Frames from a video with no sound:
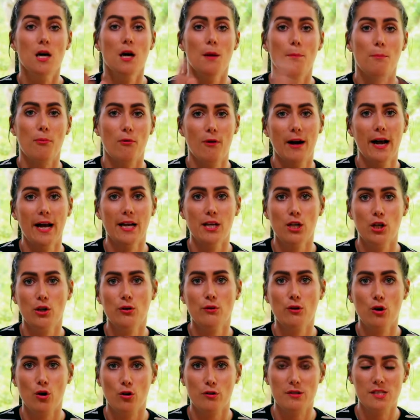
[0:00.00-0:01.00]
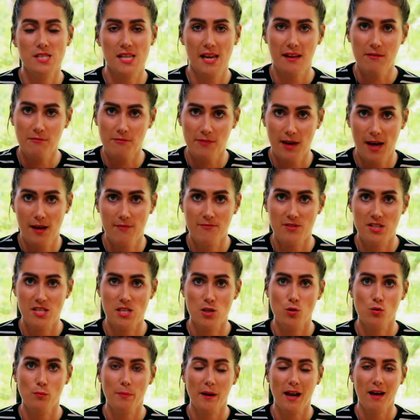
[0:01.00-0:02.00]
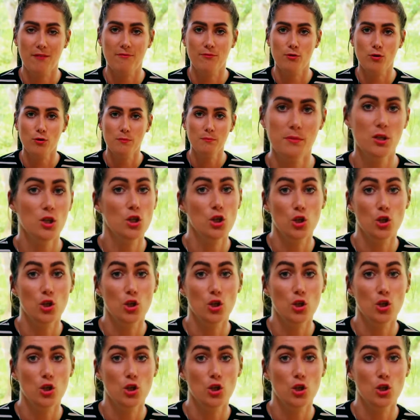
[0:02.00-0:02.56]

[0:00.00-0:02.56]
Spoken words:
brand new content for every single platform.